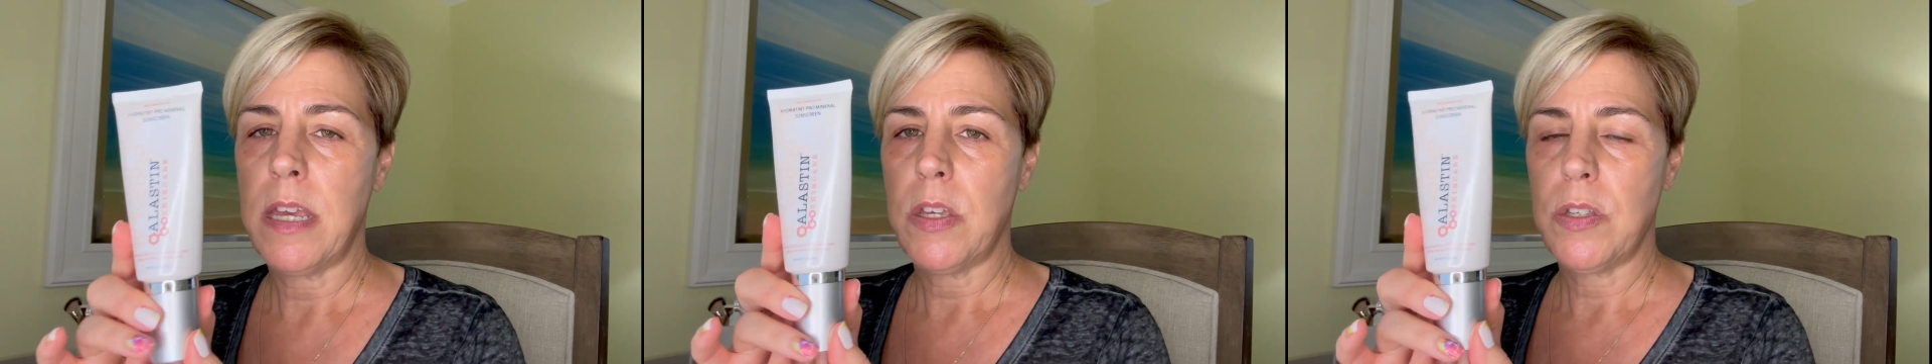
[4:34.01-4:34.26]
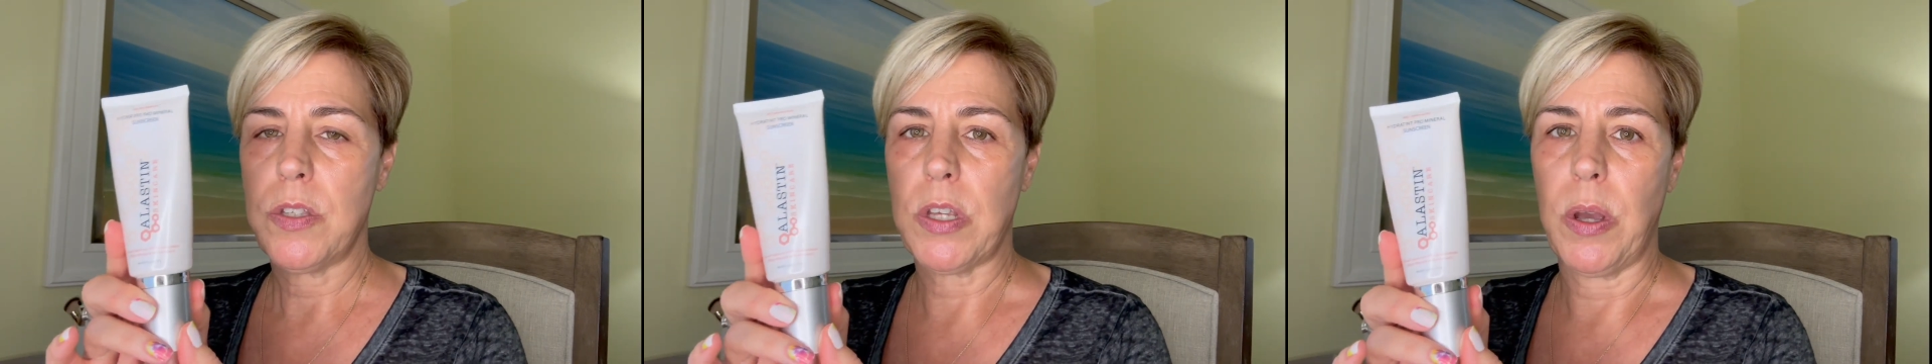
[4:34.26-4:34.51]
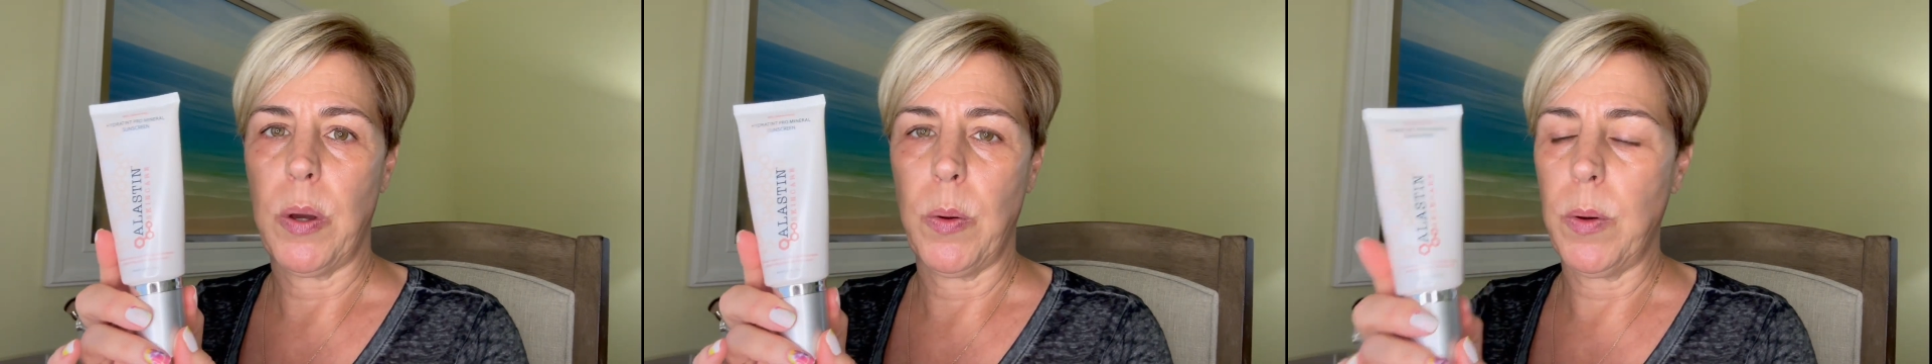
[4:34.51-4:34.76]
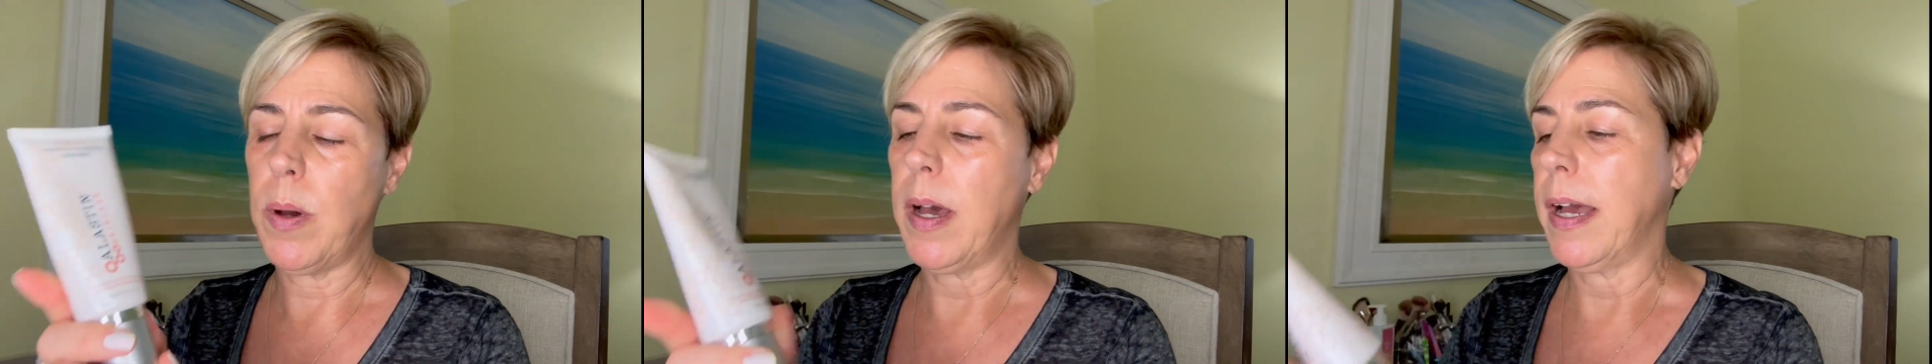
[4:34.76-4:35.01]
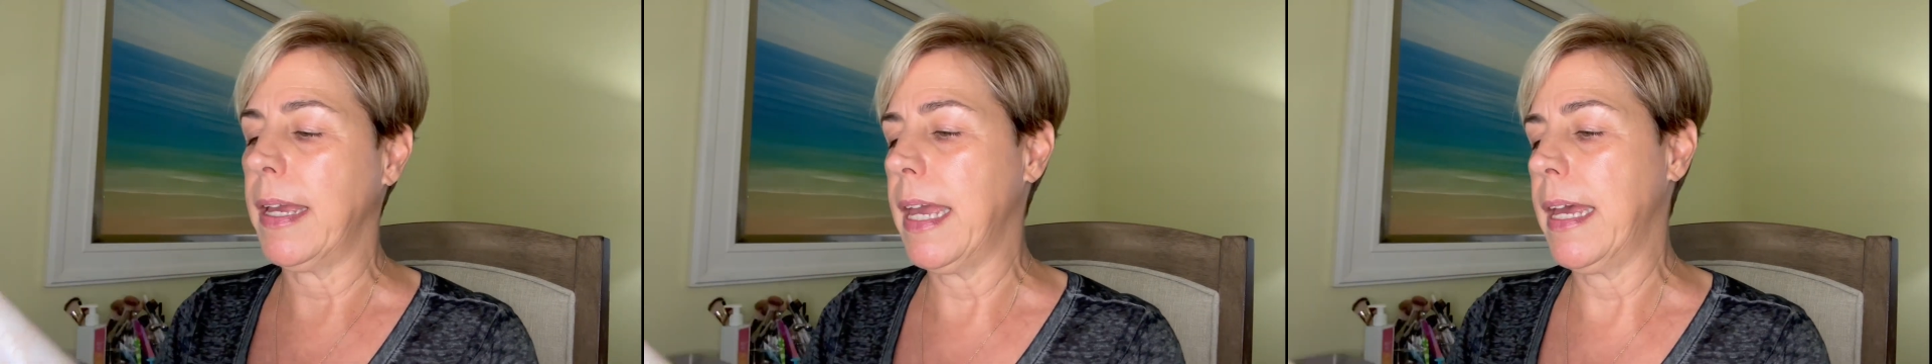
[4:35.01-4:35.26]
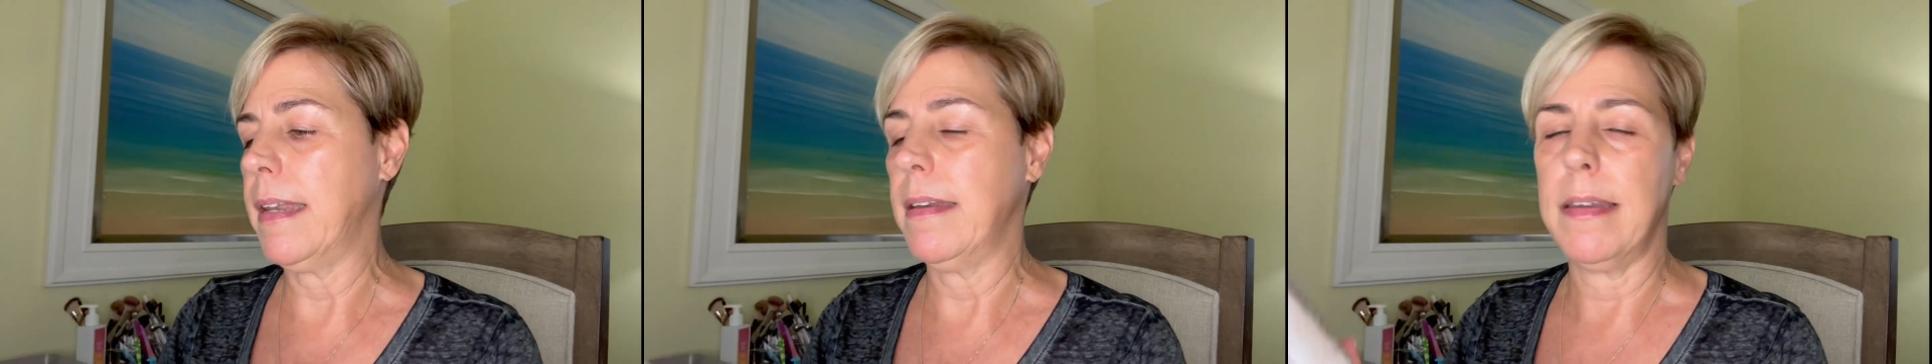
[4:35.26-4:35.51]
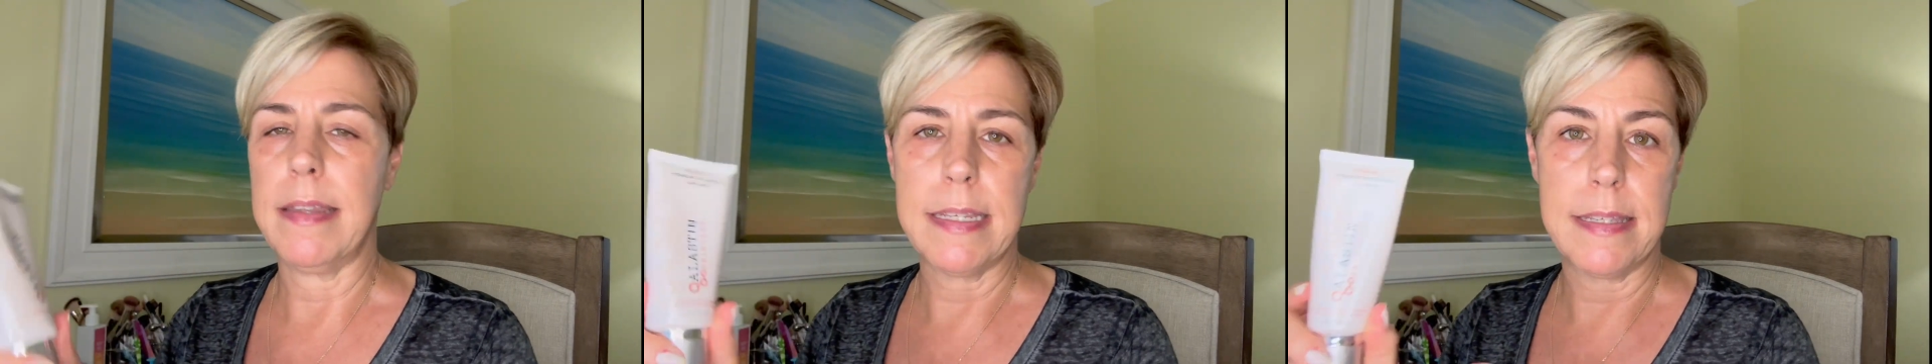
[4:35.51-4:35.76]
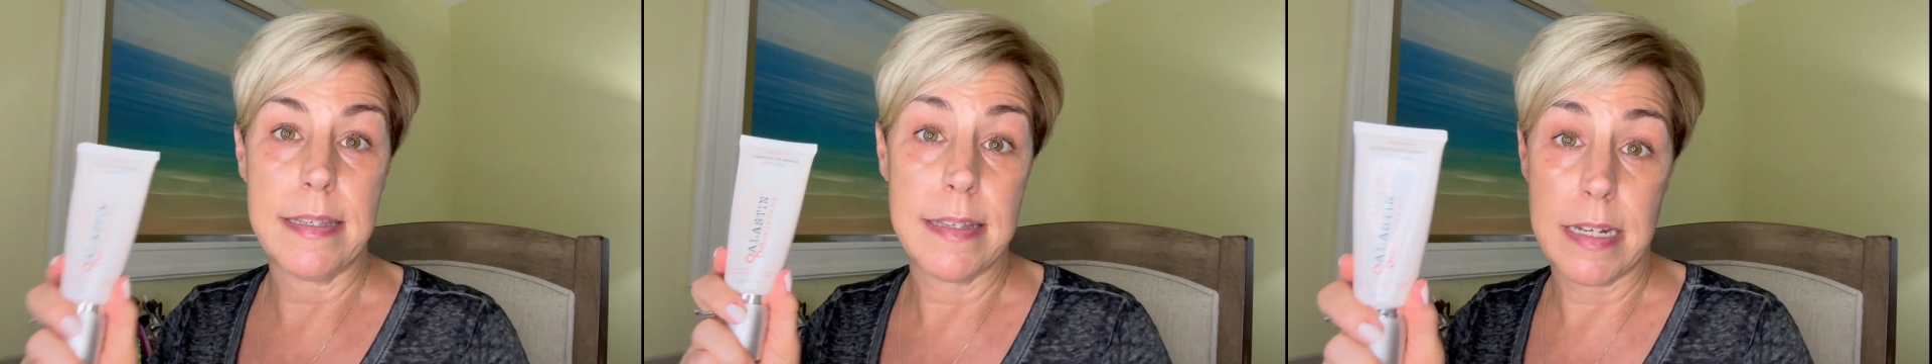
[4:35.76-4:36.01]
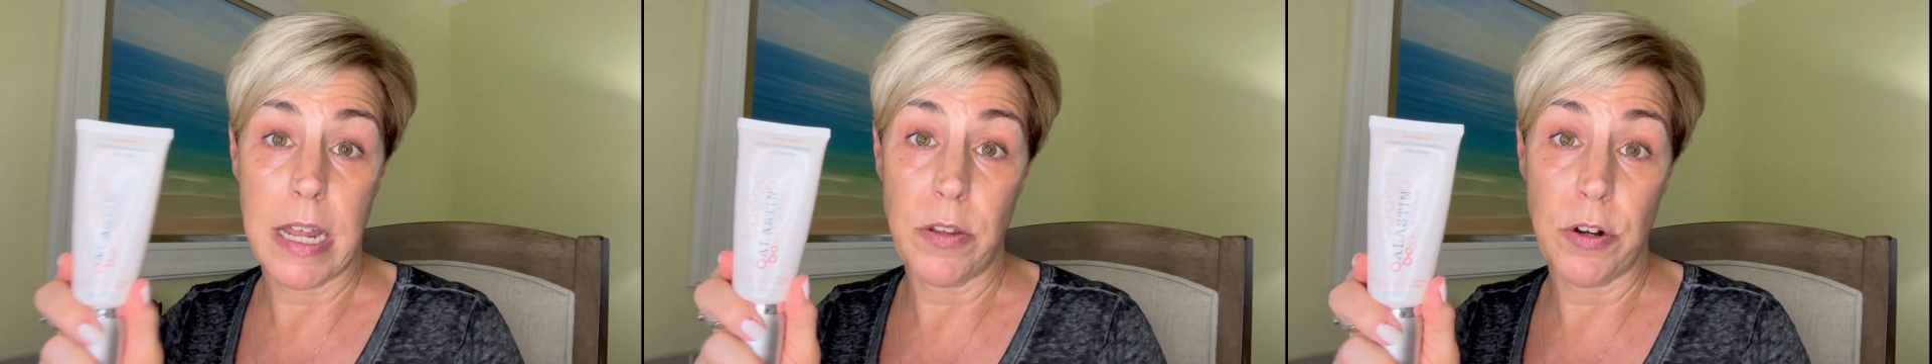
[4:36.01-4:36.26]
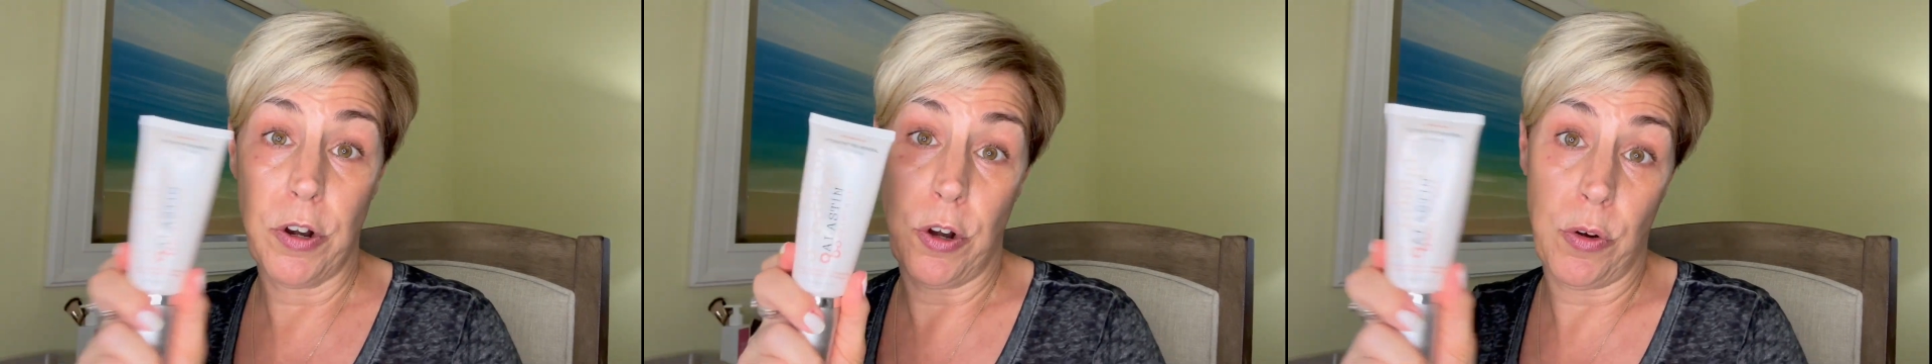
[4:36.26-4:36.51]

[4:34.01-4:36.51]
So again, this is another